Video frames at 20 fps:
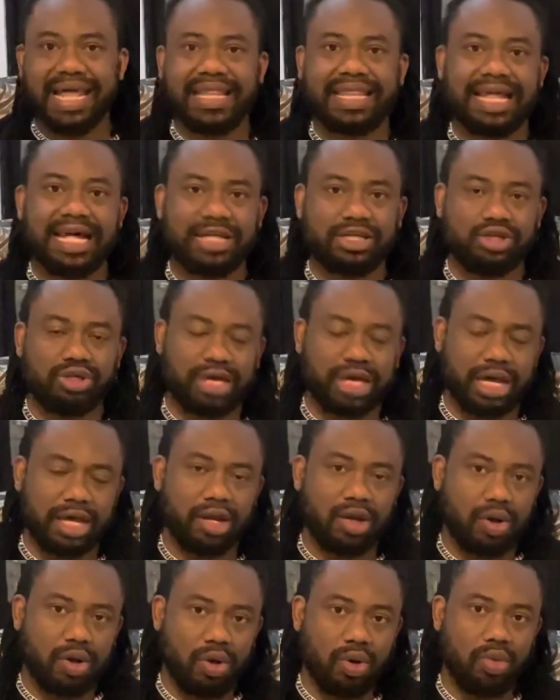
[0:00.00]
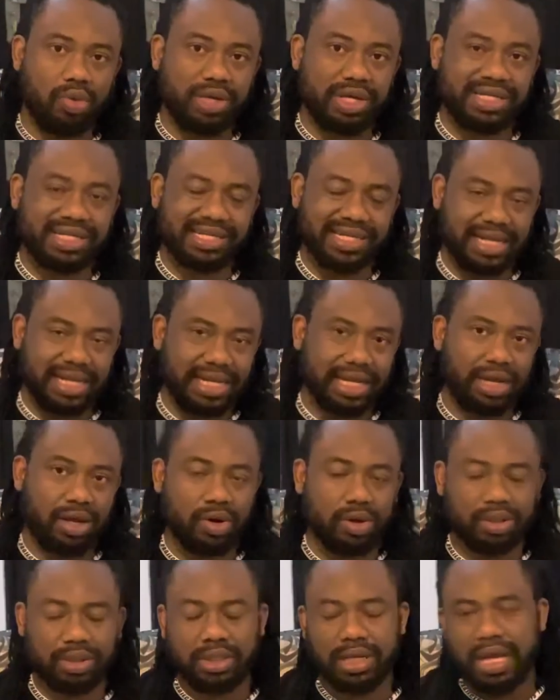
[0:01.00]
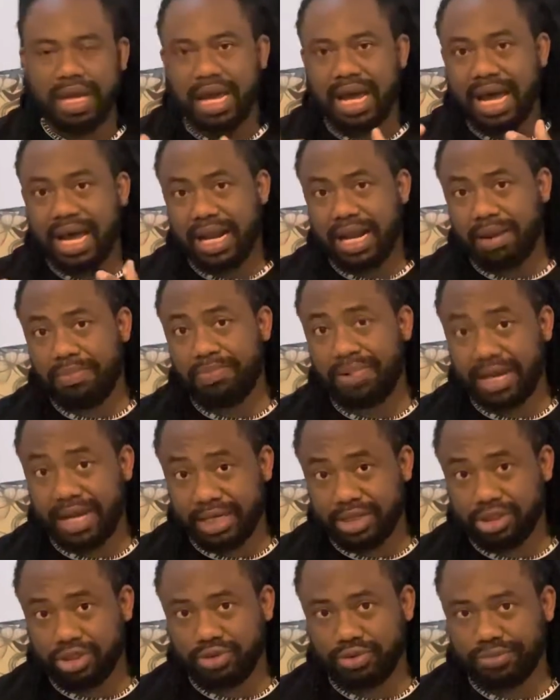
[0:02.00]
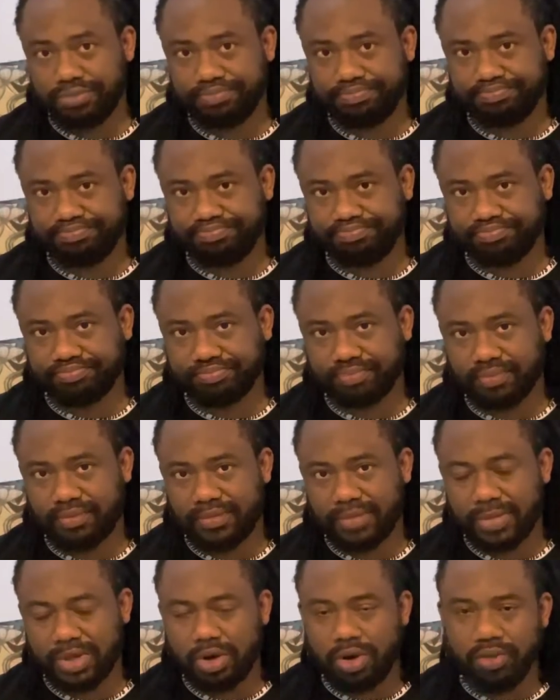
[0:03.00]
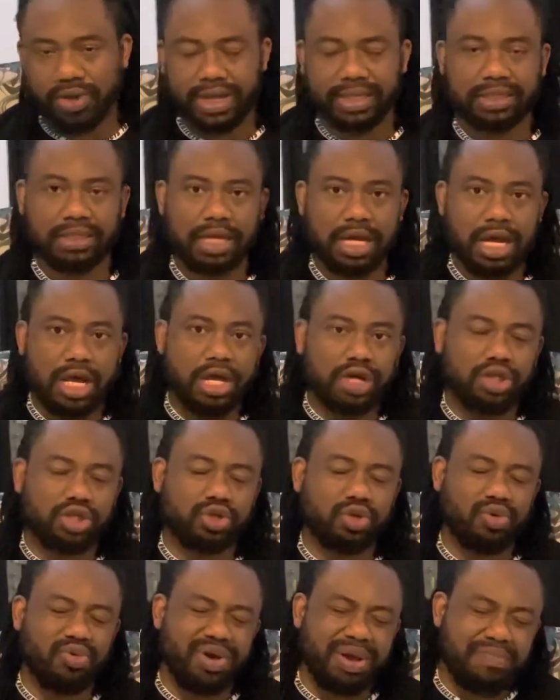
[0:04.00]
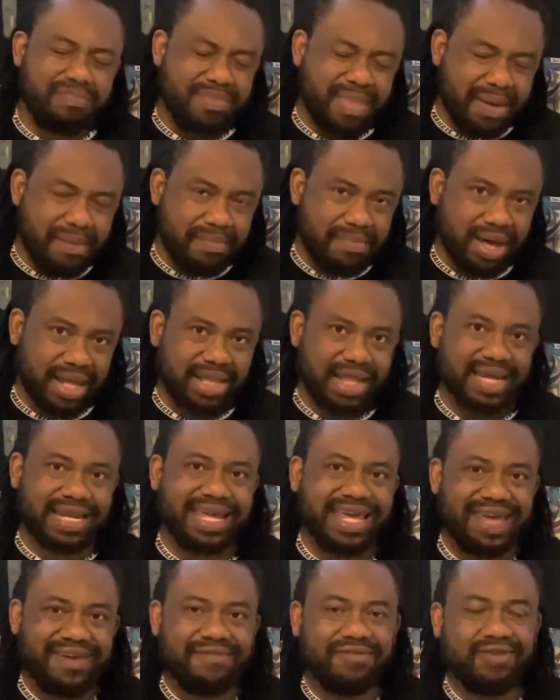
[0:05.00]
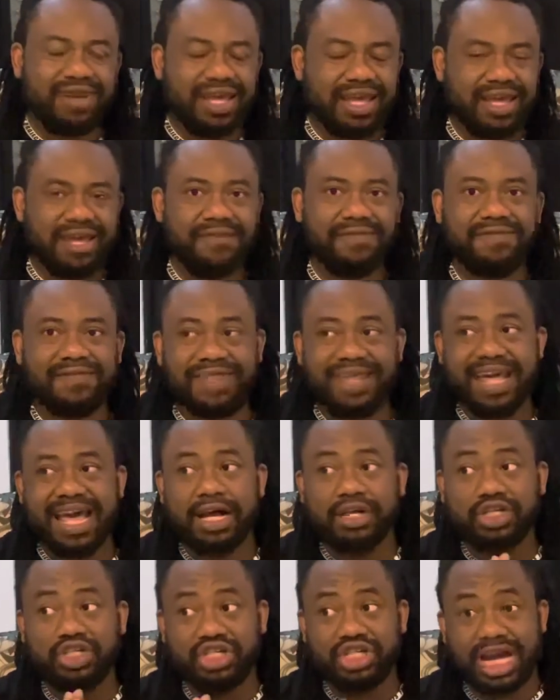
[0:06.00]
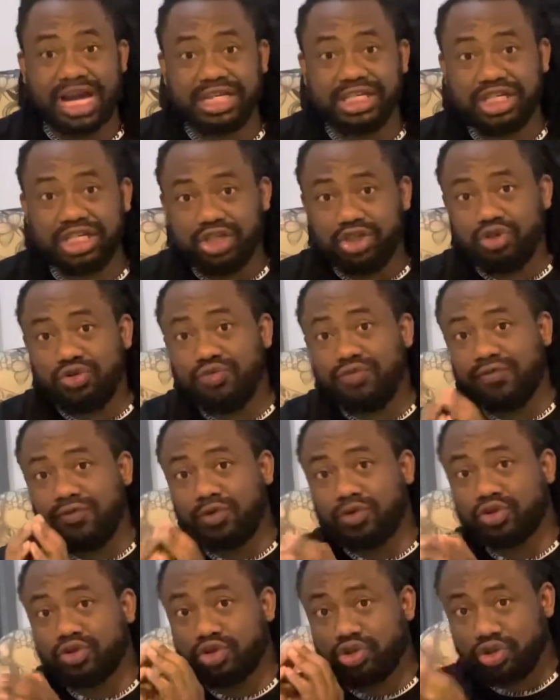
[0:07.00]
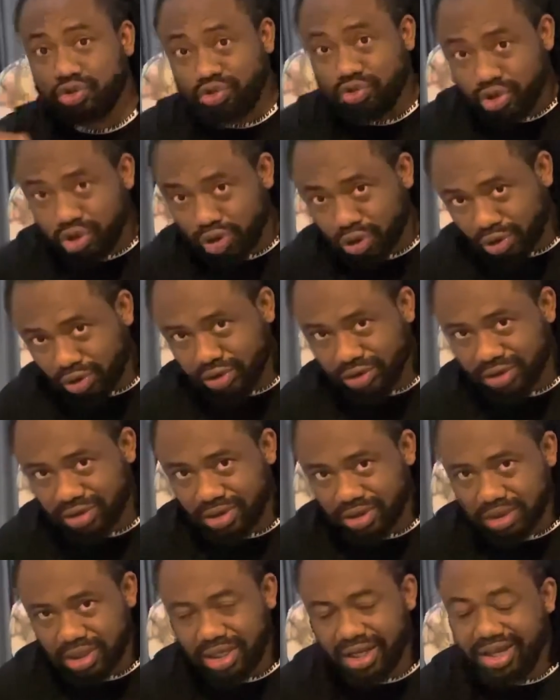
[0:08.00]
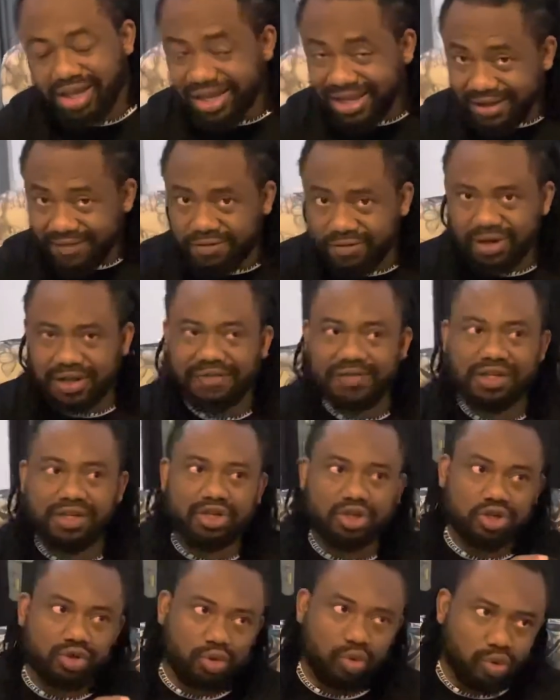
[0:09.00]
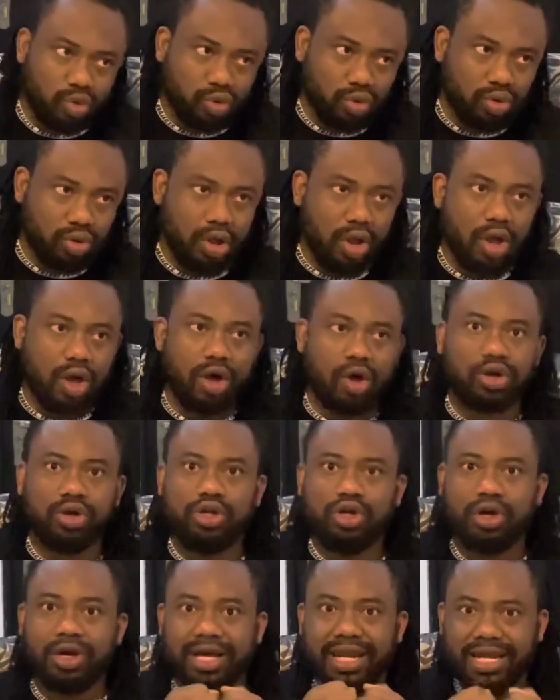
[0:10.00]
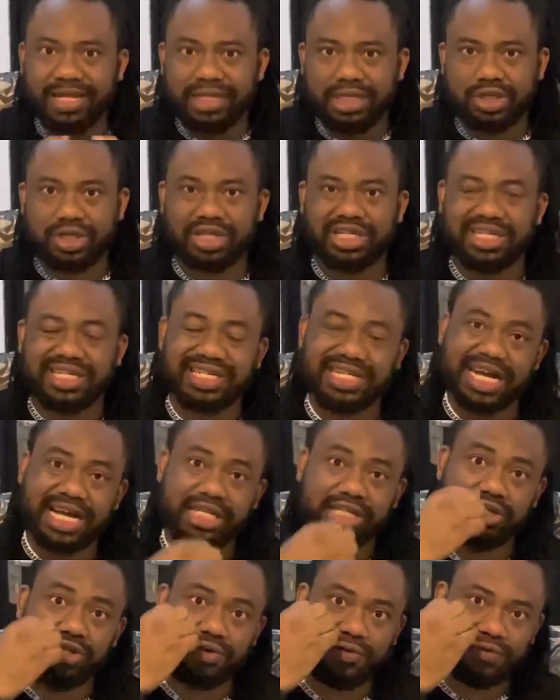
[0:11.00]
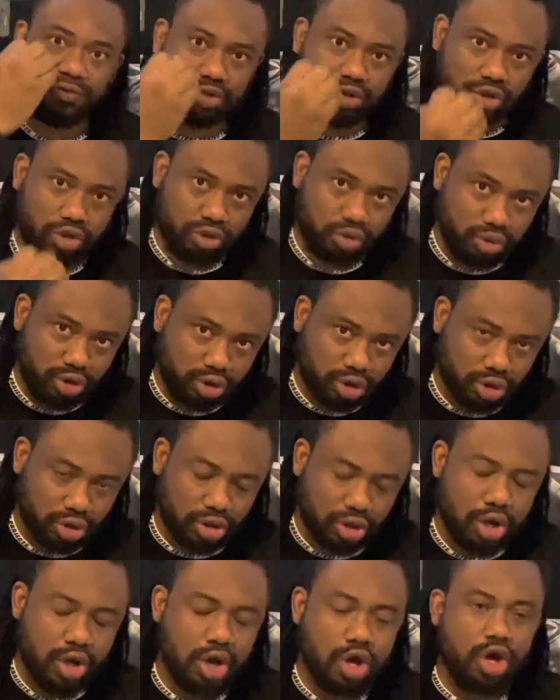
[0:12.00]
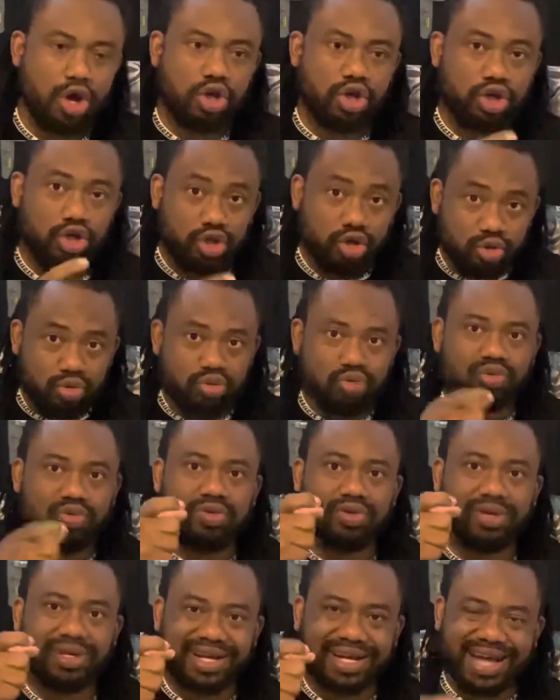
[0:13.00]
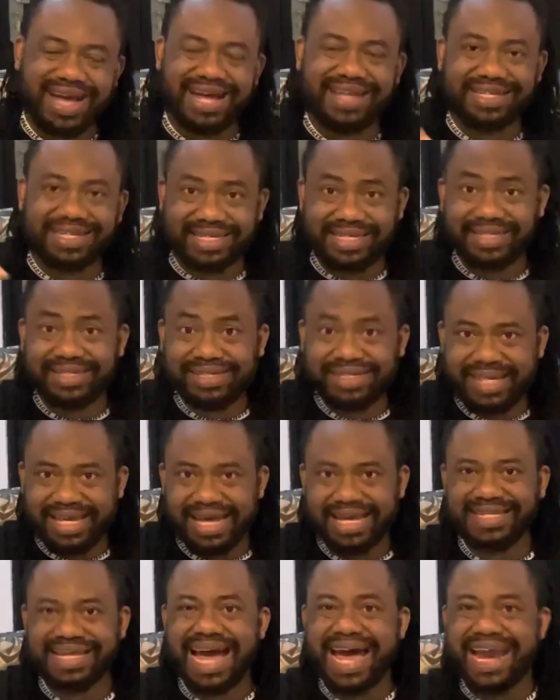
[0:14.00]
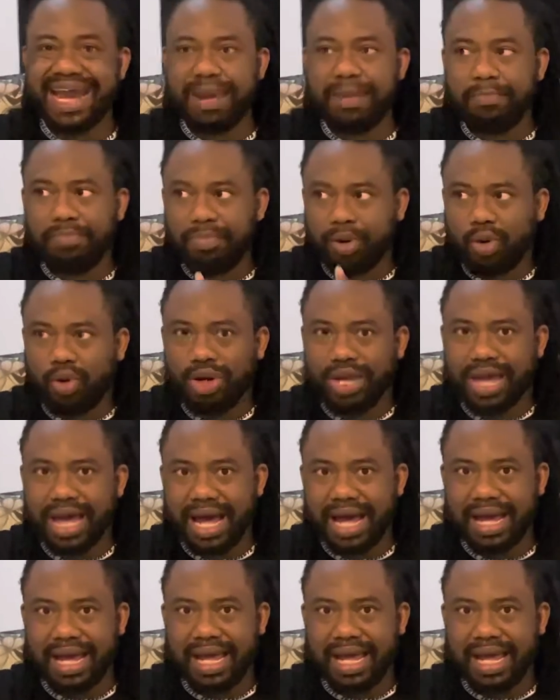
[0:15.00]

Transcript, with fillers: that you can always click on and apply to. All right. So remember that even if they are charging you for tuition, even if the school or the organization is charging you for tuition, you can still get an employer